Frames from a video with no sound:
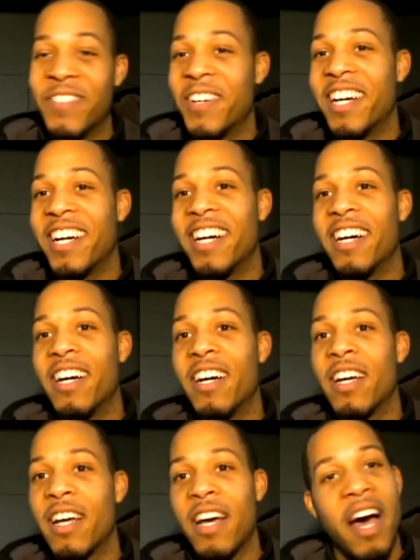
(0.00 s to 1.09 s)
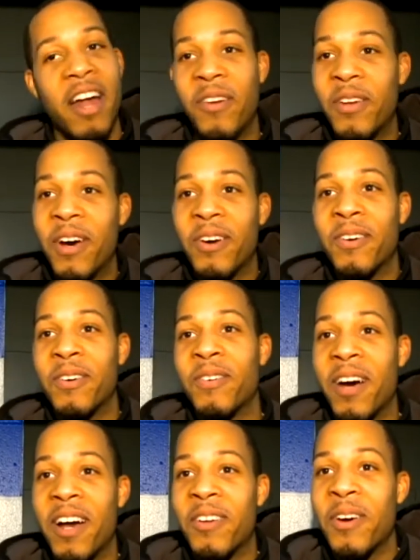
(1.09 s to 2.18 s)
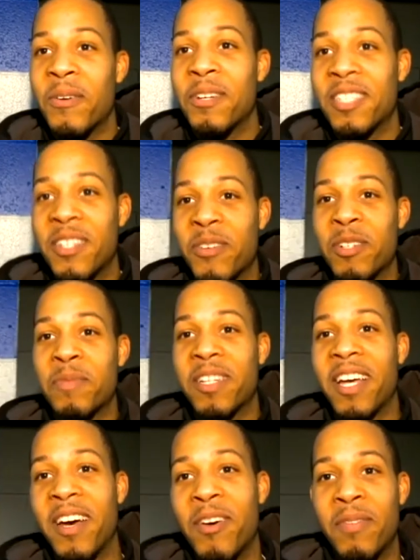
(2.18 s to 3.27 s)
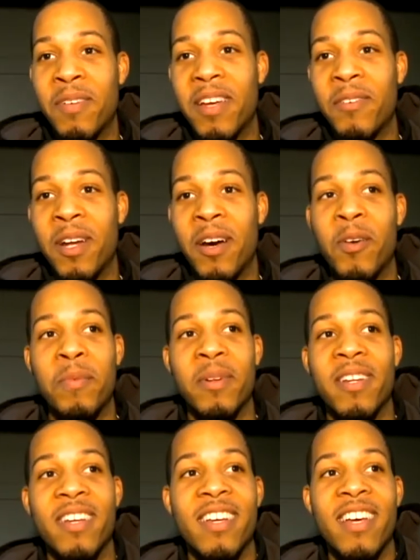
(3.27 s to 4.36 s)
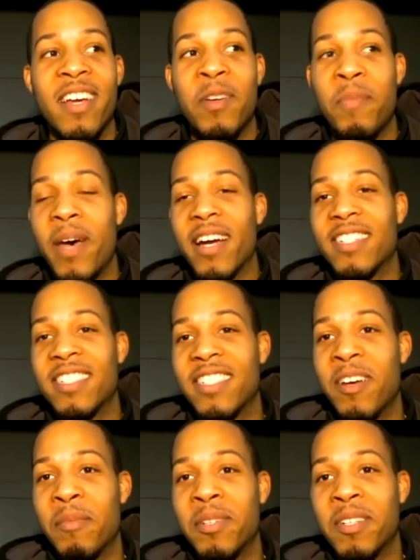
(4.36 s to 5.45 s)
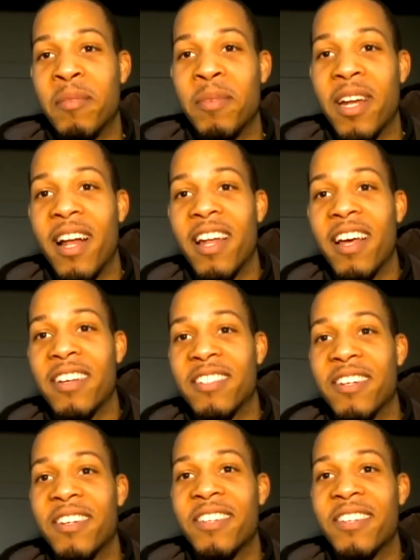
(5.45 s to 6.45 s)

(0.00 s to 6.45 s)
But uh, I don't know. I don't know. We'll see Christmas Day. Hopefully, when I open the, the packages, there'll be something that I like. So.